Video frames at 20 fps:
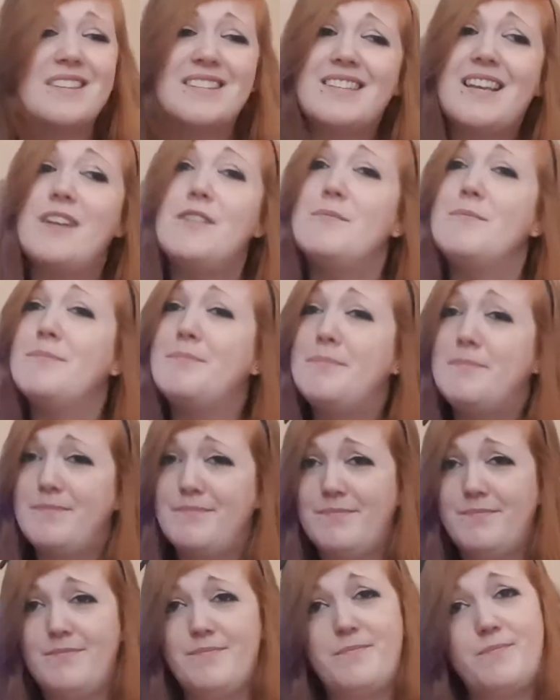Certain
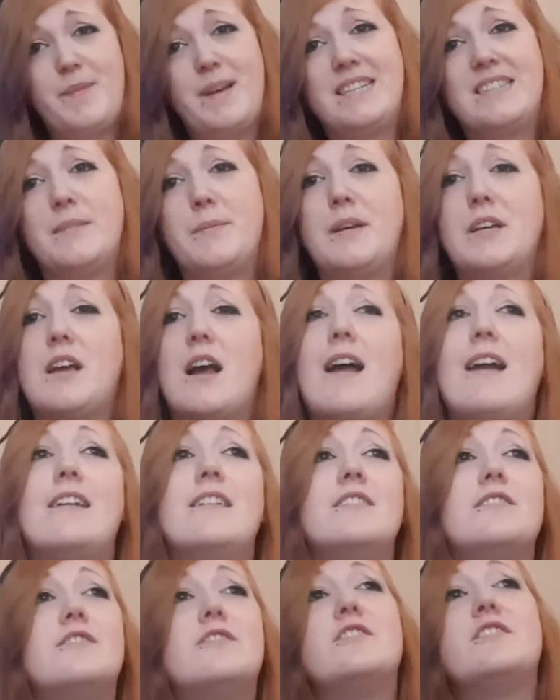bits about
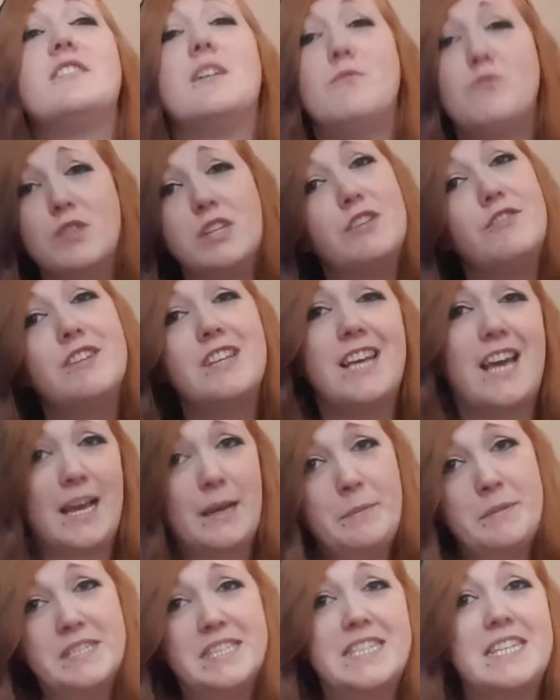characters that I'm really, really
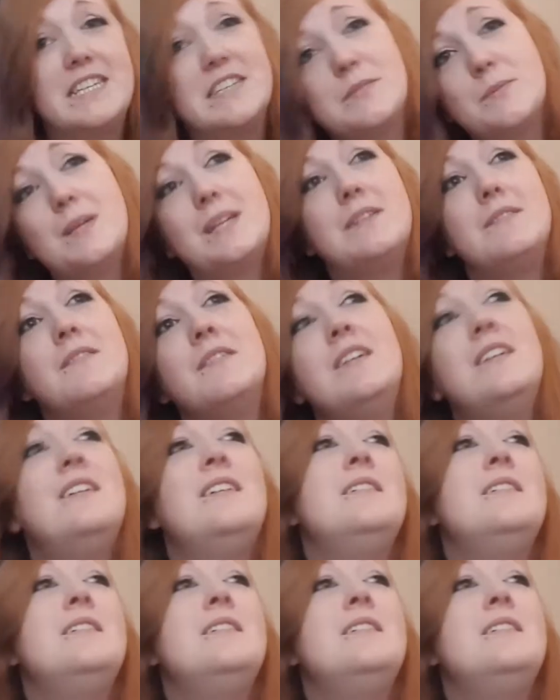hyped to see as well.